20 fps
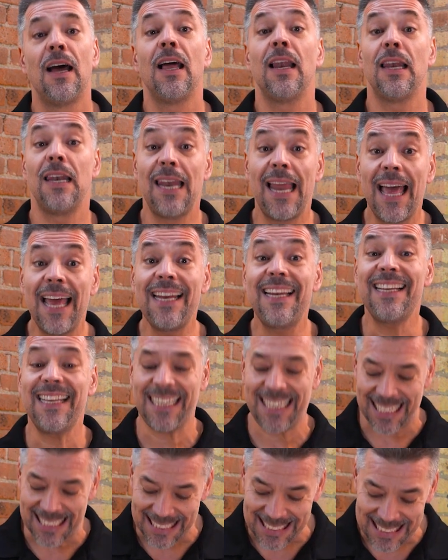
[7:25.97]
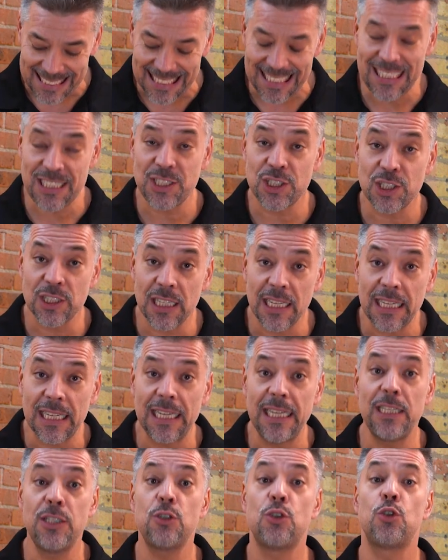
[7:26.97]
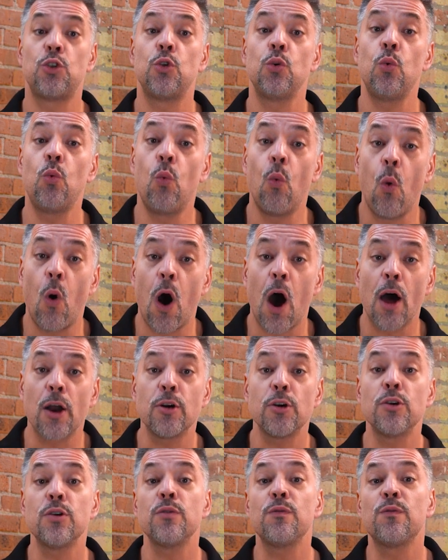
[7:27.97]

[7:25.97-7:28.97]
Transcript: Lead can leach into water